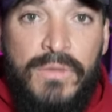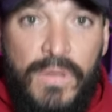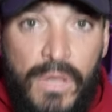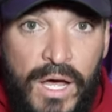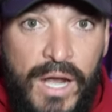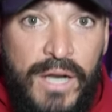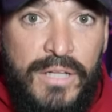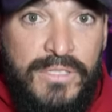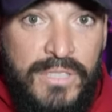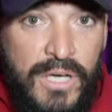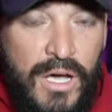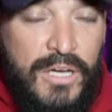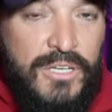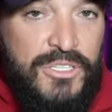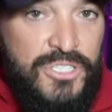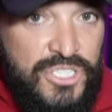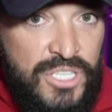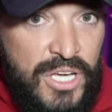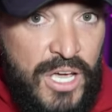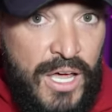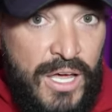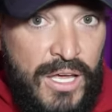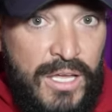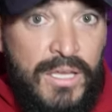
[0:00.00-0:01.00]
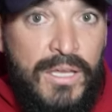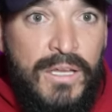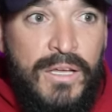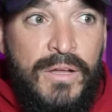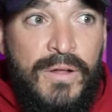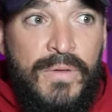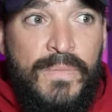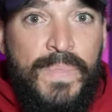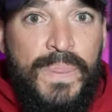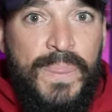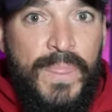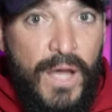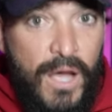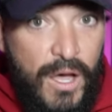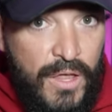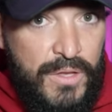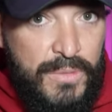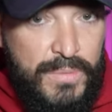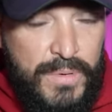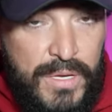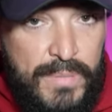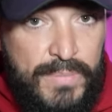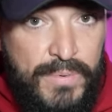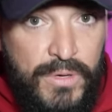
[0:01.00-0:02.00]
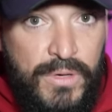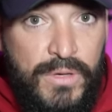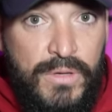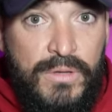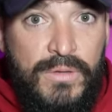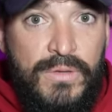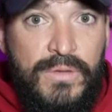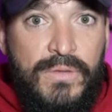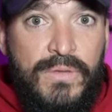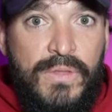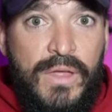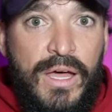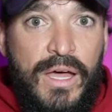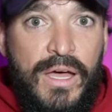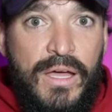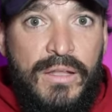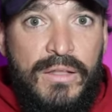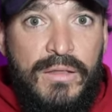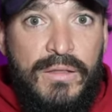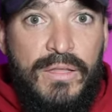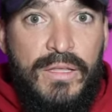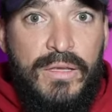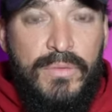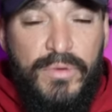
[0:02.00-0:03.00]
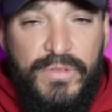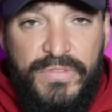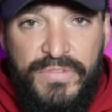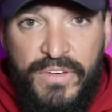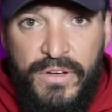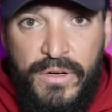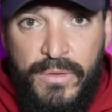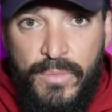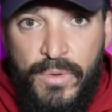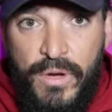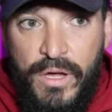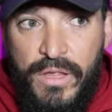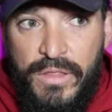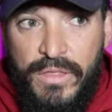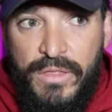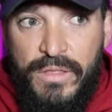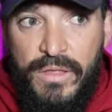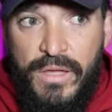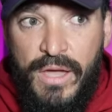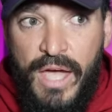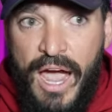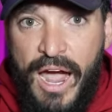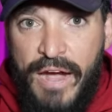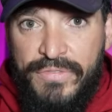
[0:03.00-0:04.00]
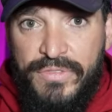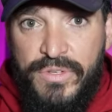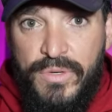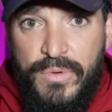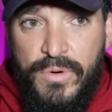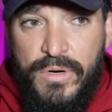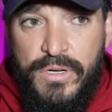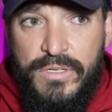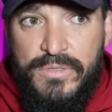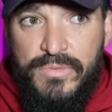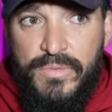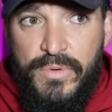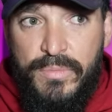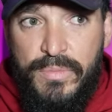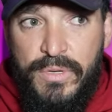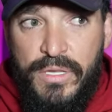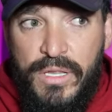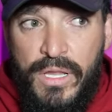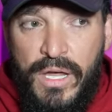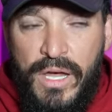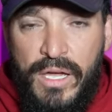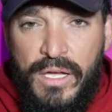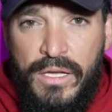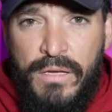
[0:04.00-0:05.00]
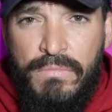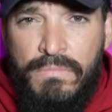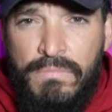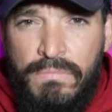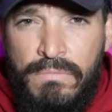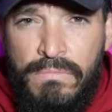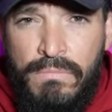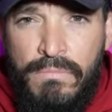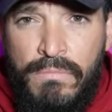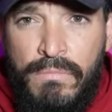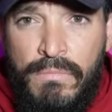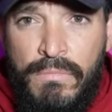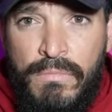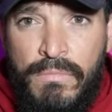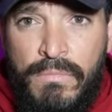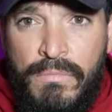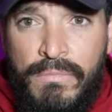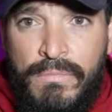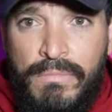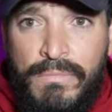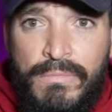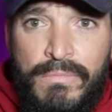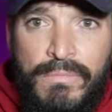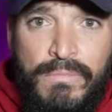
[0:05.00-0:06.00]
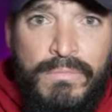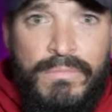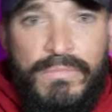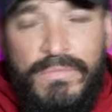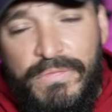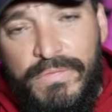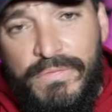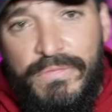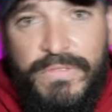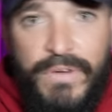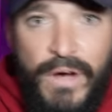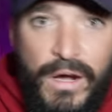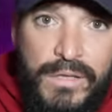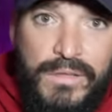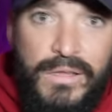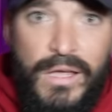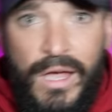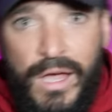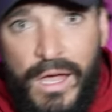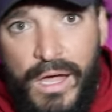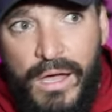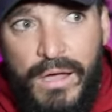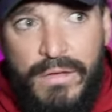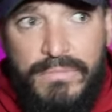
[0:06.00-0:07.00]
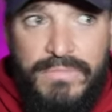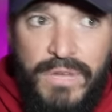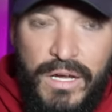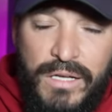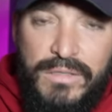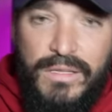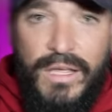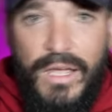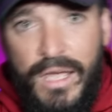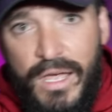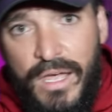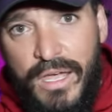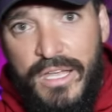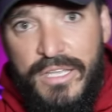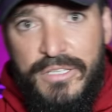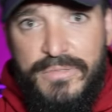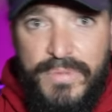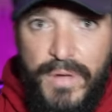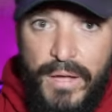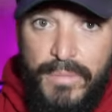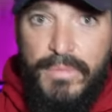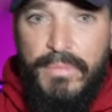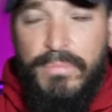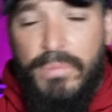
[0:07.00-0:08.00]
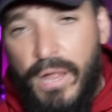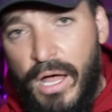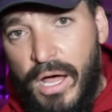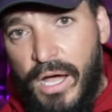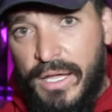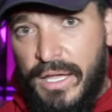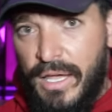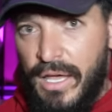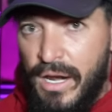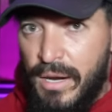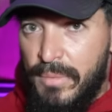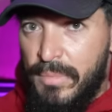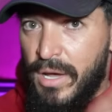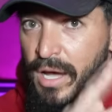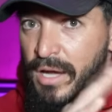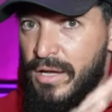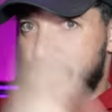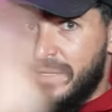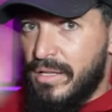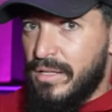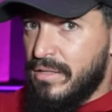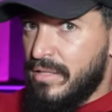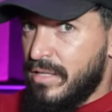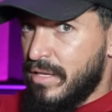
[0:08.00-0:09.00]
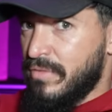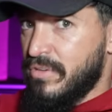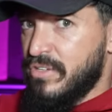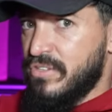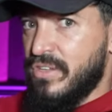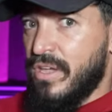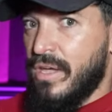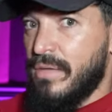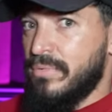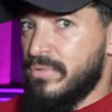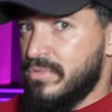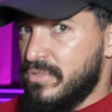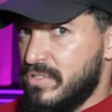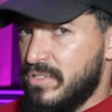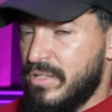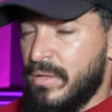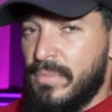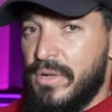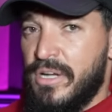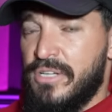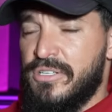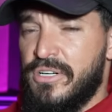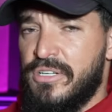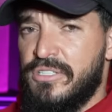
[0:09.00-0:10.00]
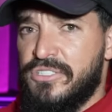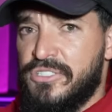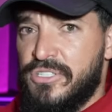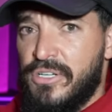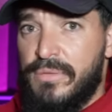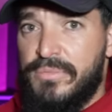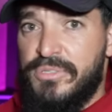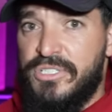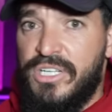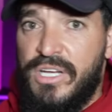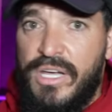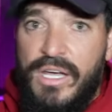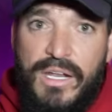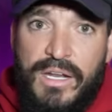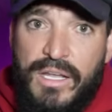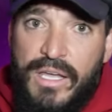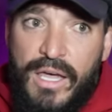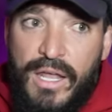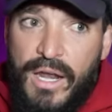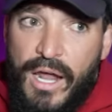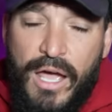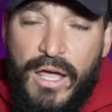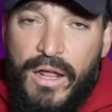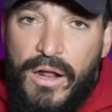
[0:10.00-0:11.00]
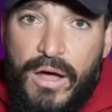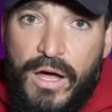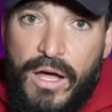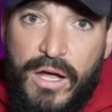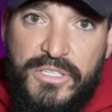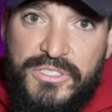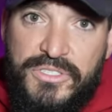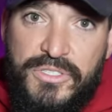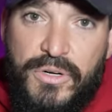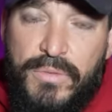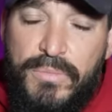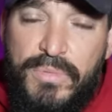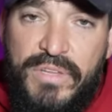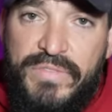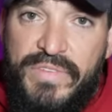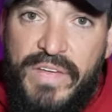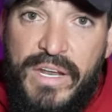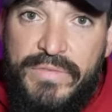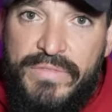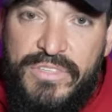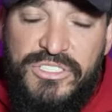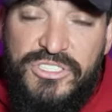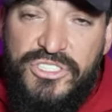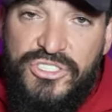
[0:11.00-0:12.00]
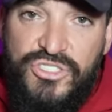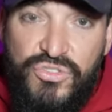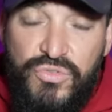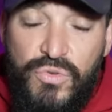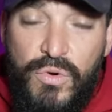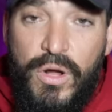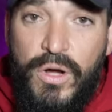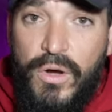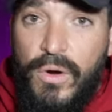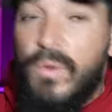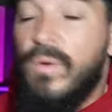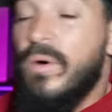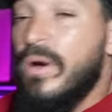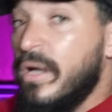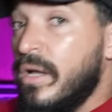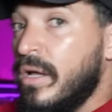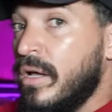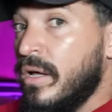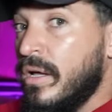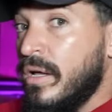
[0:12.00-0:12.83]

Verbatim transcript: A lot of talking shit. Other people that he would film with afterwards would be like, fuck them, fuck this, blah, blah, blah. Again, I'm not going to give examples because I'm not trying to stir up shit. And again, I also don't believe any of it's true.